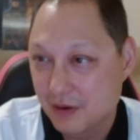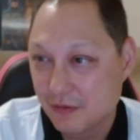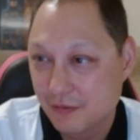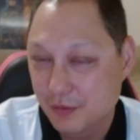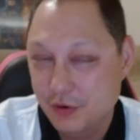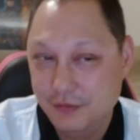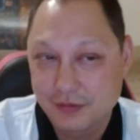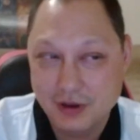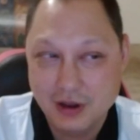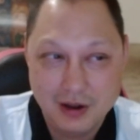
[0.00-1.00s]
moved
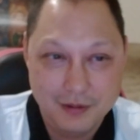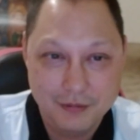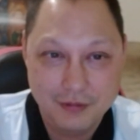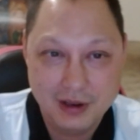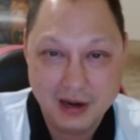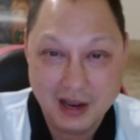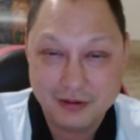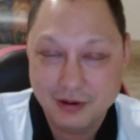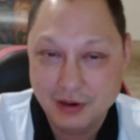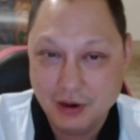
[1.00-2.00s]
in high school
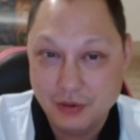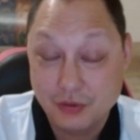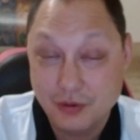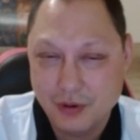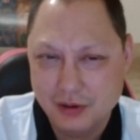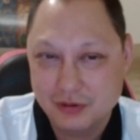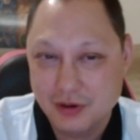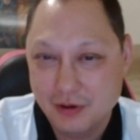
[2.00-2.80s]
in Toronto.